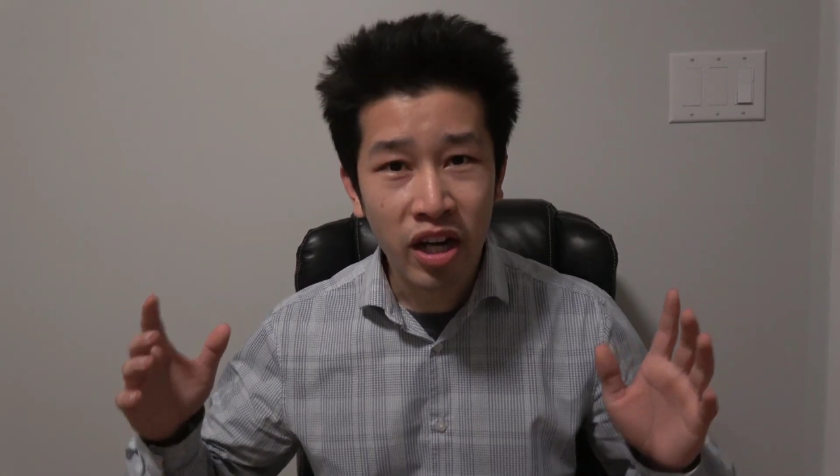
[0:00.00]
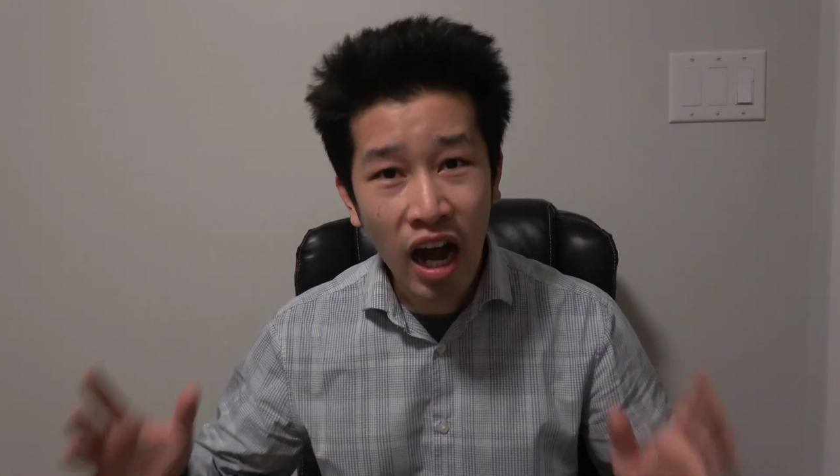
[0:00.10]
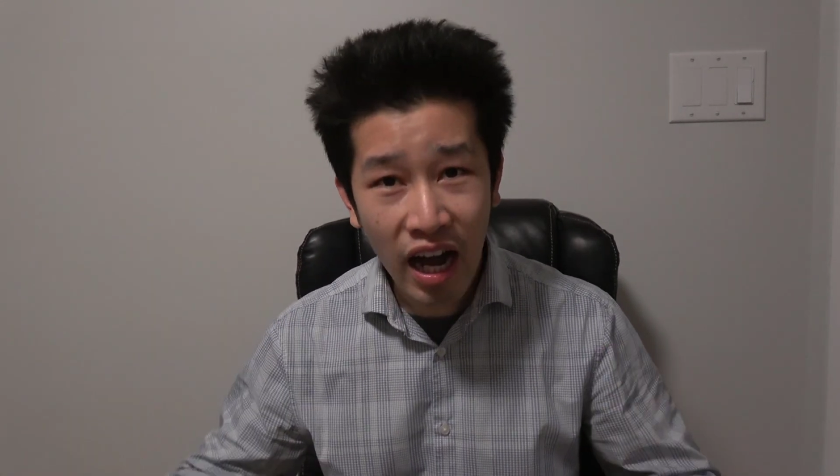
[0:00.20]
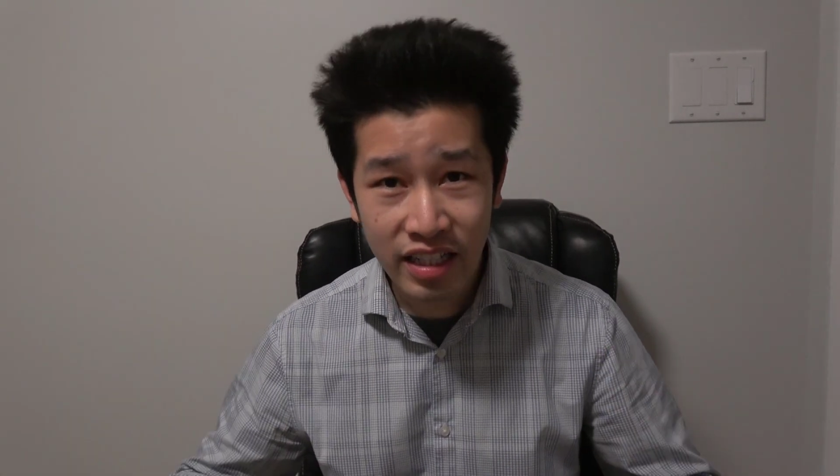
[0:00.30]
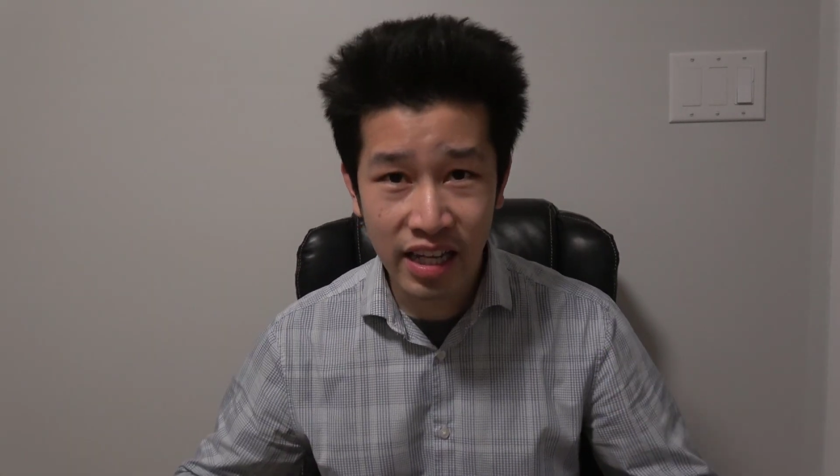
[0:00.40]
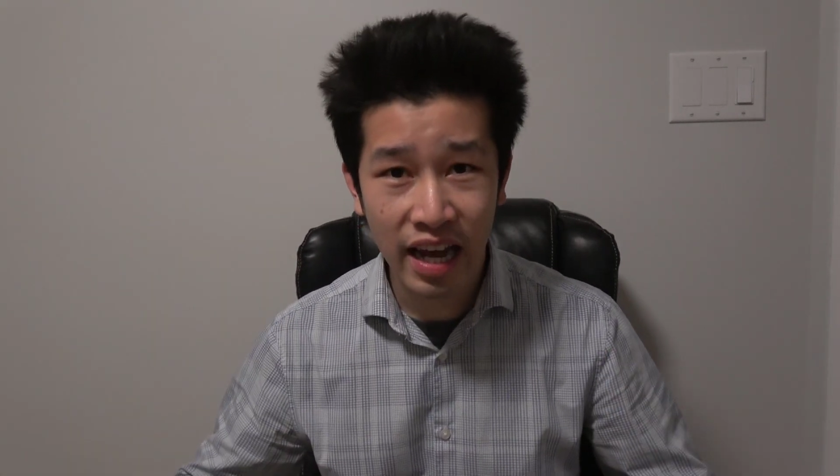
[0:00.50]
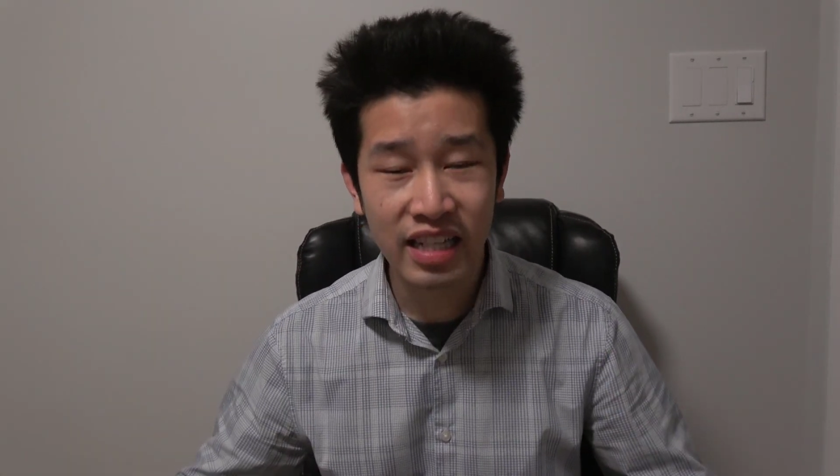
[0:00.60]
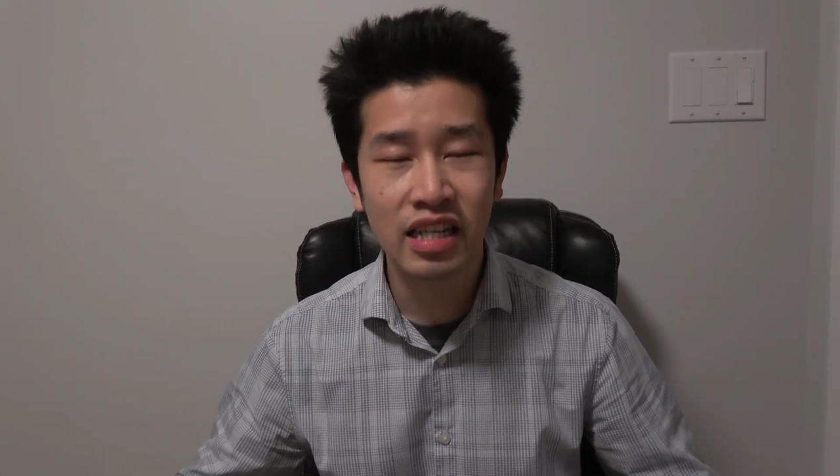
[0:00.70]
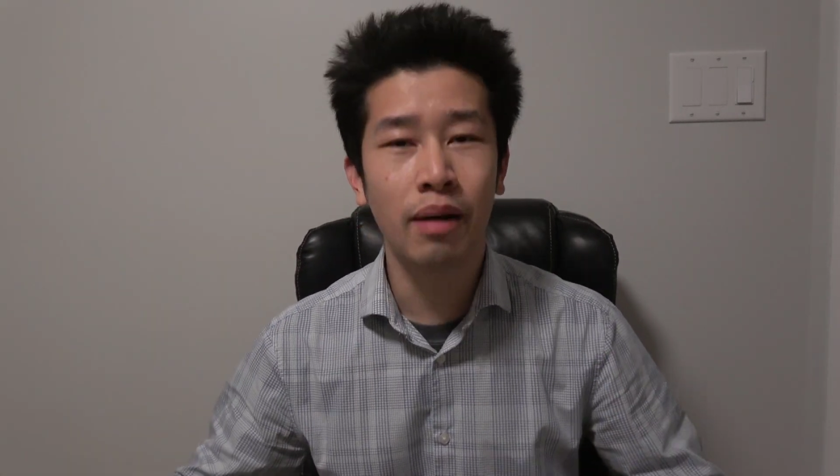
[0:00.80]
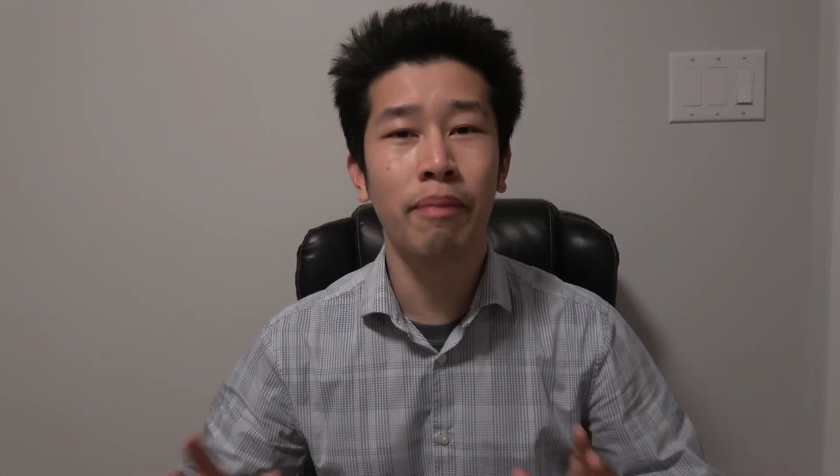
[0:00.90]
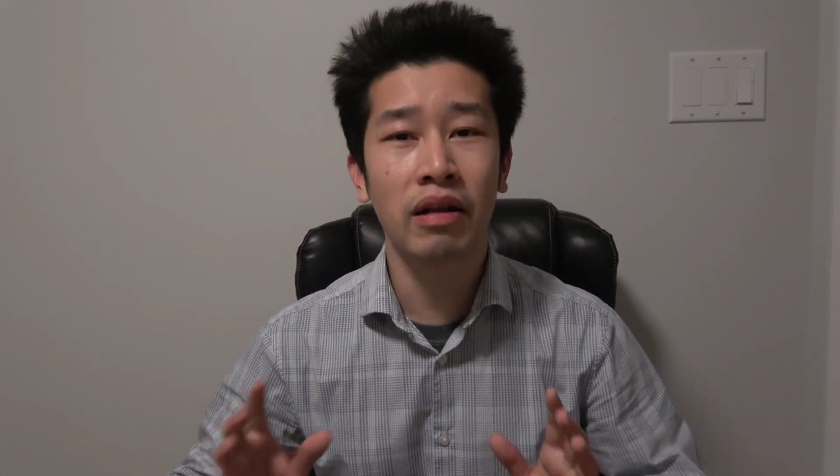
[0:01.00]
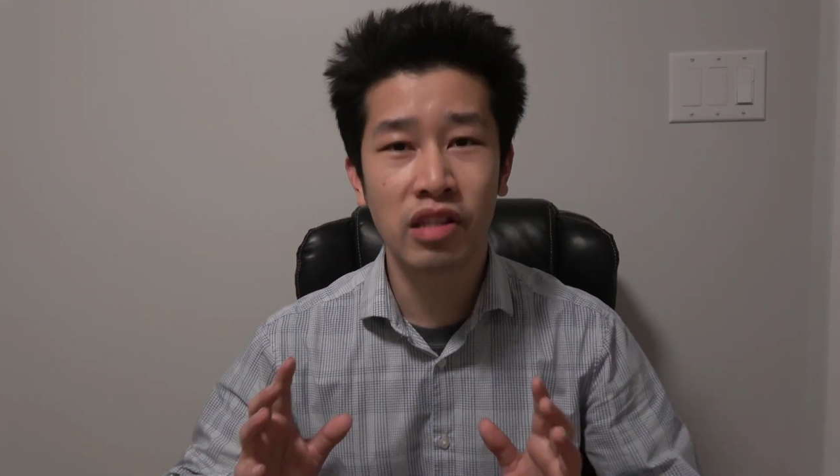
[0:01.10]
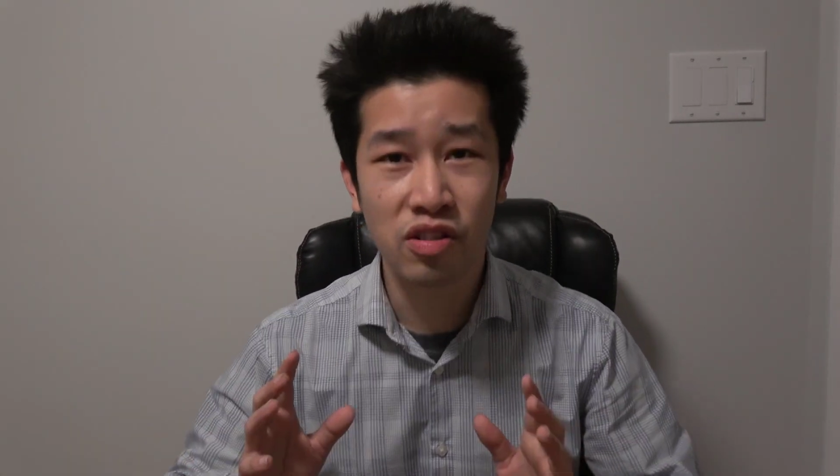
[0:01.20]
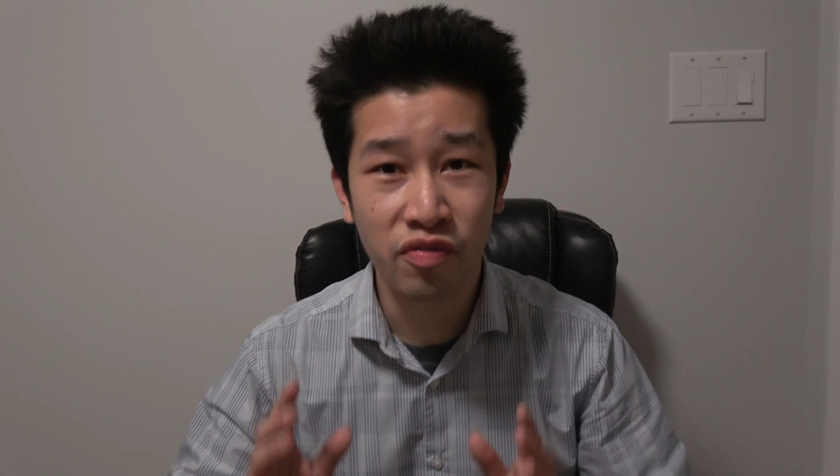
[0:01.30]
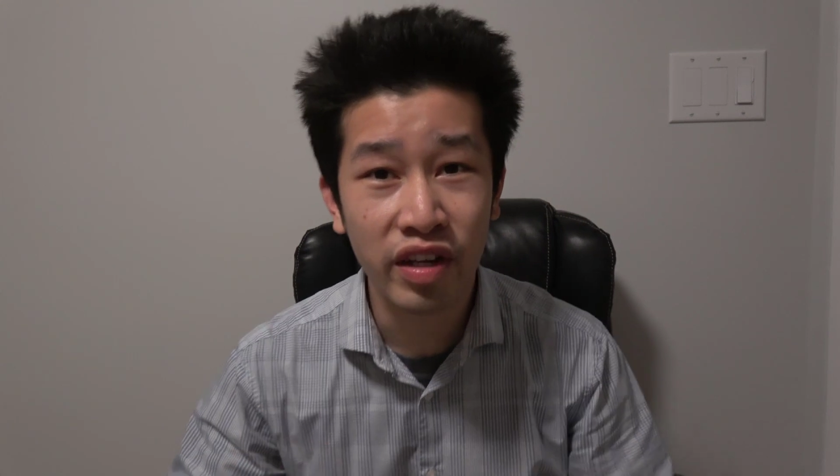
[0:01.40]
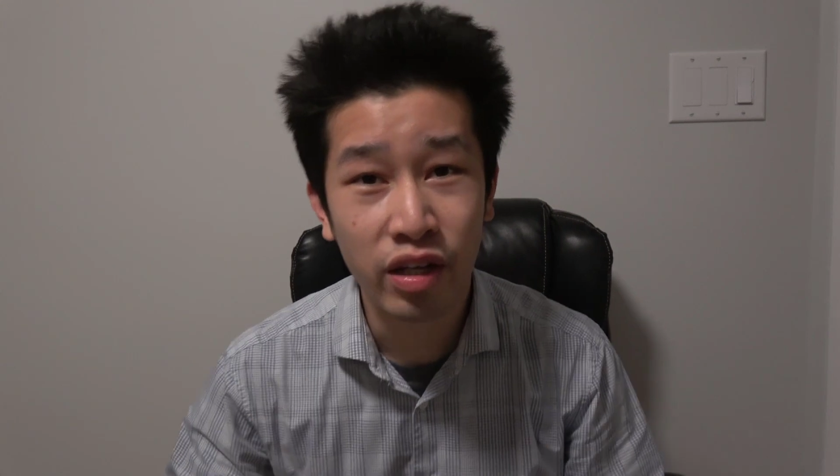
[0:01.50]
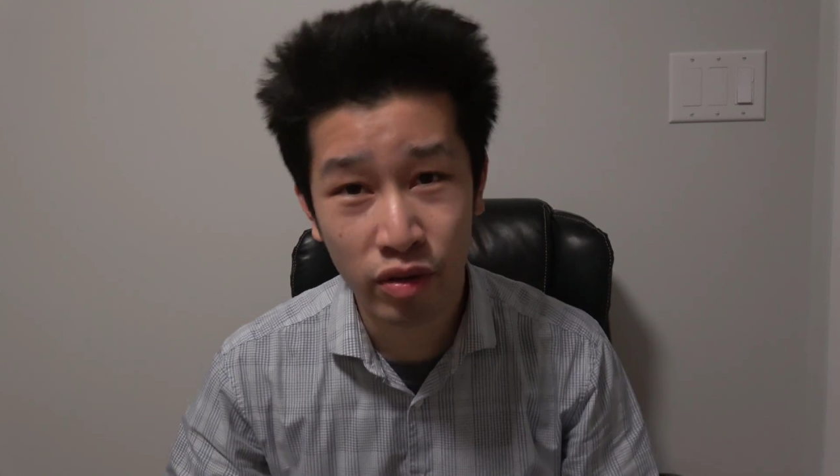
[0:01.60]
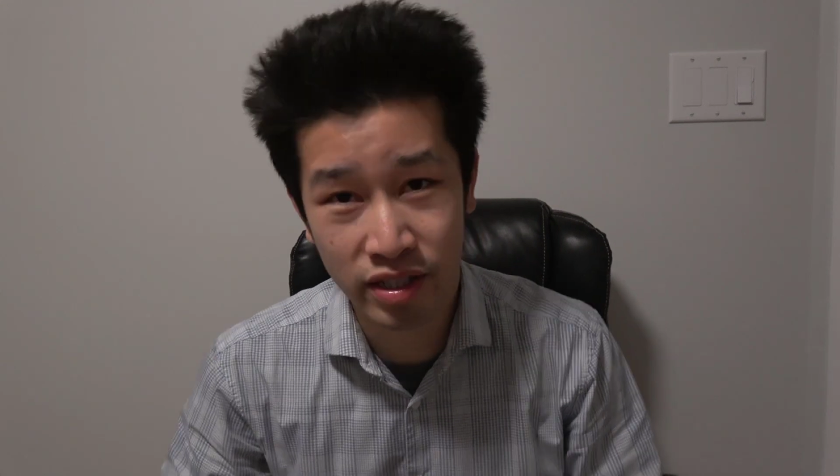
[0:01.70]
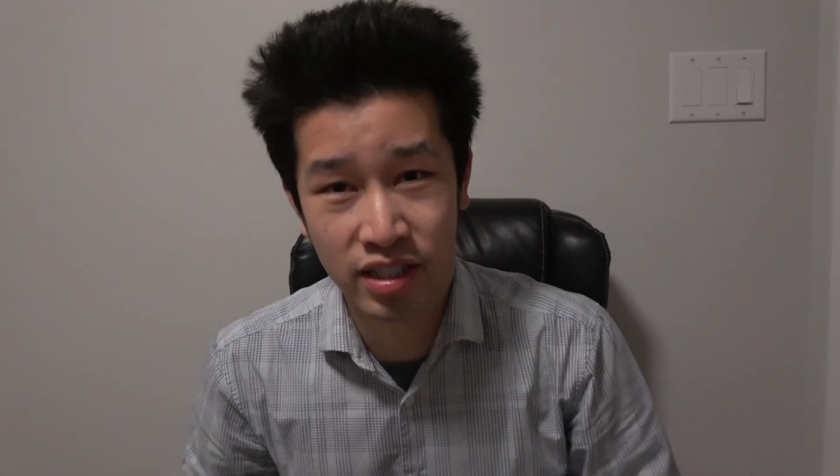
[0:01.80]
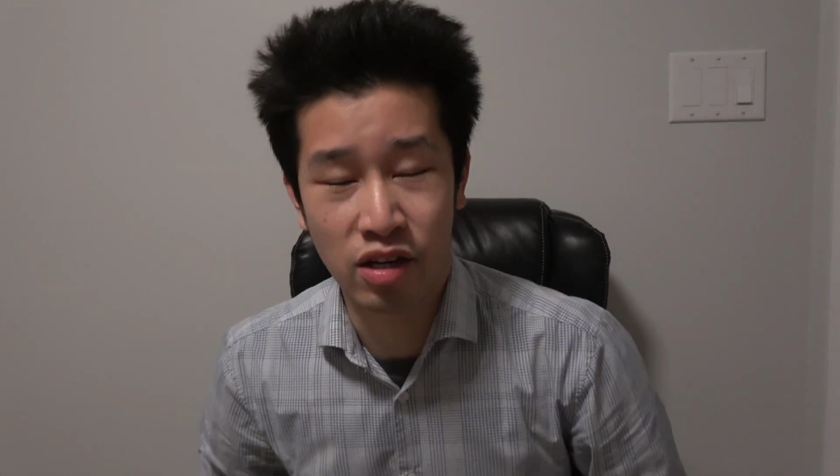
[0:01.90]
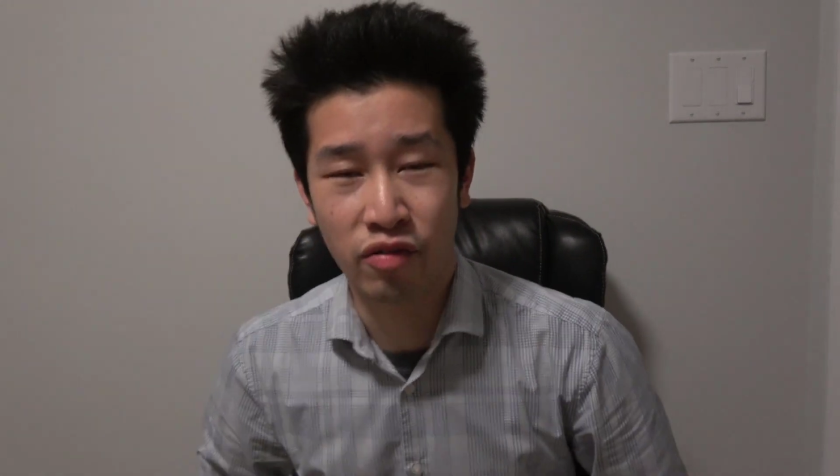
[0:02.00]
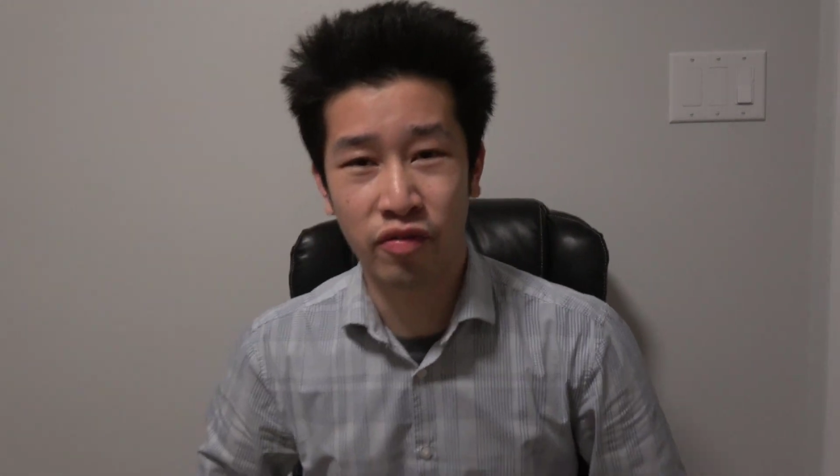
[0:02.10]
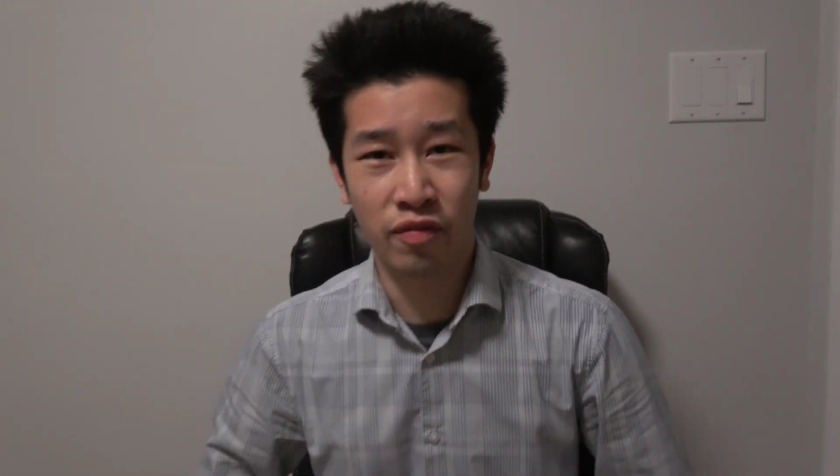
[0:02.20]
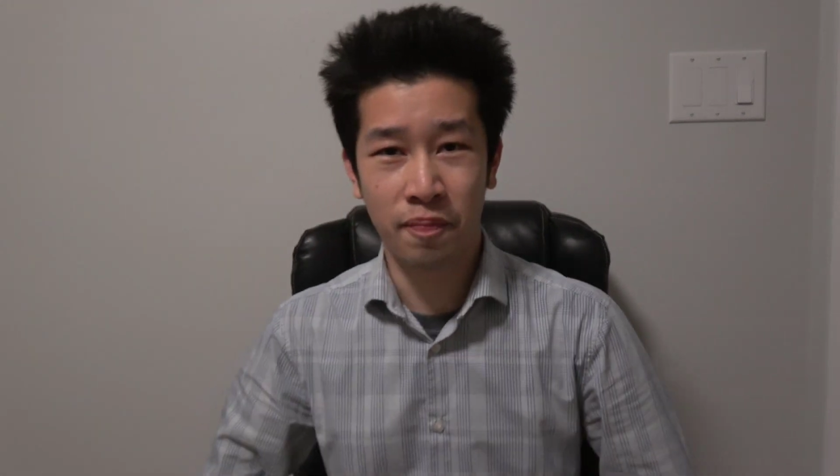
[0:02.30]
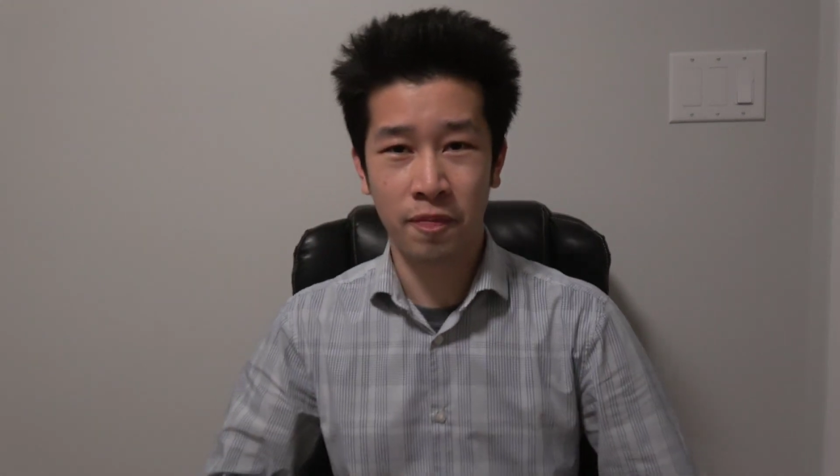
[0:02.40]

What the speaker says: context about this video itself.